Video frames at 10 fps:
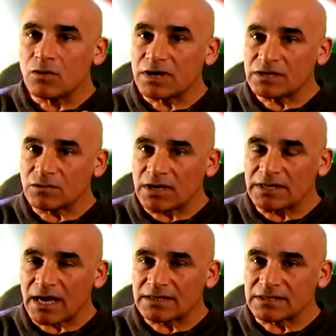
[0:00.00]
What
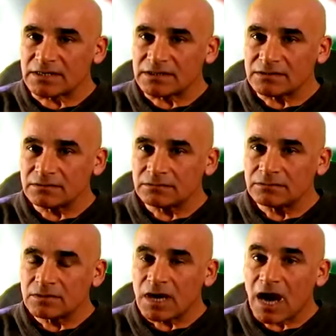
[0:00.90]
Israel does is,
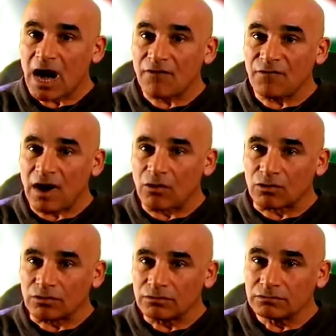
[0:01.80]
half
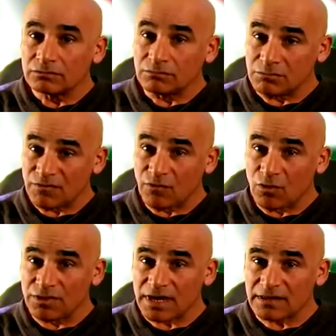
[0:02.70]
hour
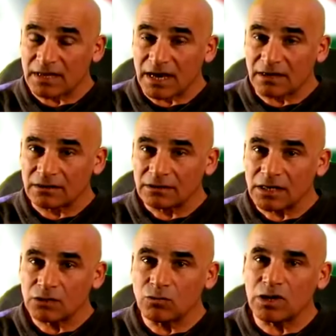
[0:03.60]
before the attack,
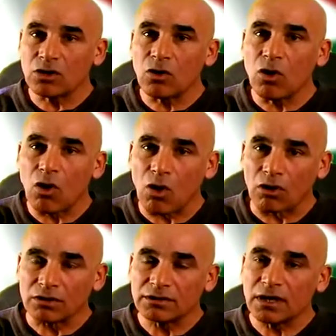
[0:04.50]
it will
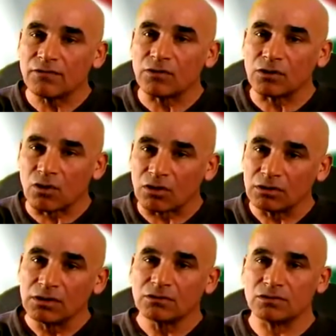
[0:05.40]
call, telephone call,